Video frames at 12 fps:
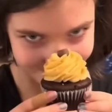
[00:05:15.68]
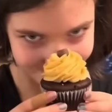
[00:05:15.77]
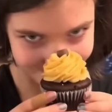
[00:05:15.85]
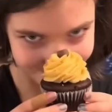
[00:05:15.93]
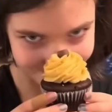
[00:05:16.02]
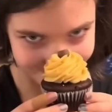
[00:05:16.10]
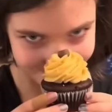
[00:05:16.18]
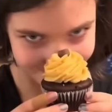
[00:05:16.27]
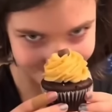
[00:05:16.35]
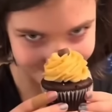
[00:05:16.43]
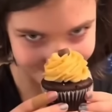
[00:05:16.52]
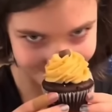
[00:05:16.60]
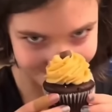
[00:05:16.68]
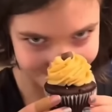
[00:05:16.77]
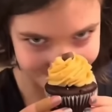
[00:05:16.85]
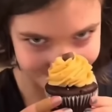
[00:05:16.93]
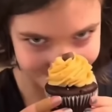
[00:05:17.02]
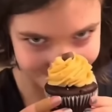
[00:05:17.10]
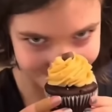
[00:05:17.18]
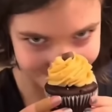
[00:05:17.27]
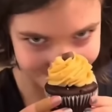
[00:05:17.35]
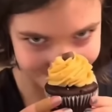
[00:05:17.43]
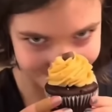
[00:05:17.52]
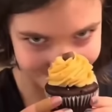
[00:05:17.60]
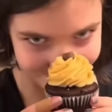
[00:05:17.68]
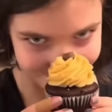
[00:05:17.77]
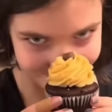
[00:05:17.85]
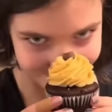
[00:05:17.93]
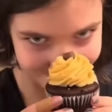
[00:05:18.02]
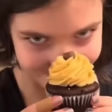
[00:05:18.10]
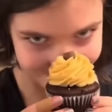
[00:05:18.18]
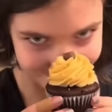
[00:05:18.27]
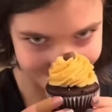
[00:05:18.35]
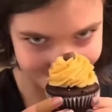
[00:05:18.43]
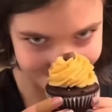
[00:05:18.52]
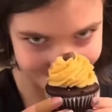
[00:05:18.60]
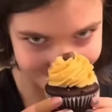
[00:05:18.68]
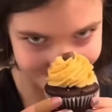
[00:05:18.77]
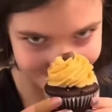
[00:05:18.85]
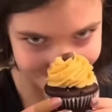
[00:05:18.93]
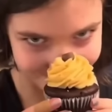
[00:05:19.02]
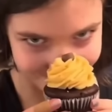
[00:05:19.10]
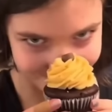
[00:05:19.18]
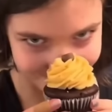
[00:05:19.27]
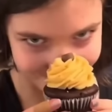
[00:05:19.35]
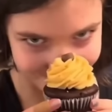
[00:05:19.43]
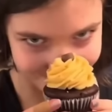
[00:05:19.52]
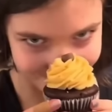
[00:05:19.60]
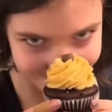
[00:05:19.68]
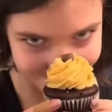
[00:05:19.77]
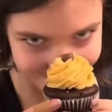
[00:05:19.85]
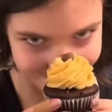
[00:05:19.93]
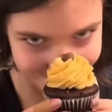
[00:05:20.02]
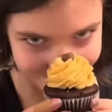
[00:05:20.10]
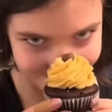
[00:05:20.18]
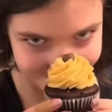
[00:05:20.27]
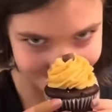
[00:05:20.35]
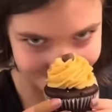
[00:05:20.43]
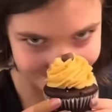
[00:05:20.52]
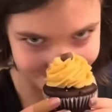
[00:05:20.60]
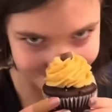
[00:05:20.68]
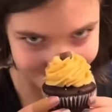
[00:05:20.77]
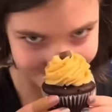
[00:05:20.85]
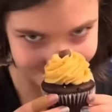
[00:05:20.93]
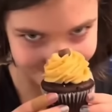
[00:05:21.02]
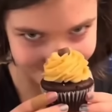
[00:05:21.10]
(silent)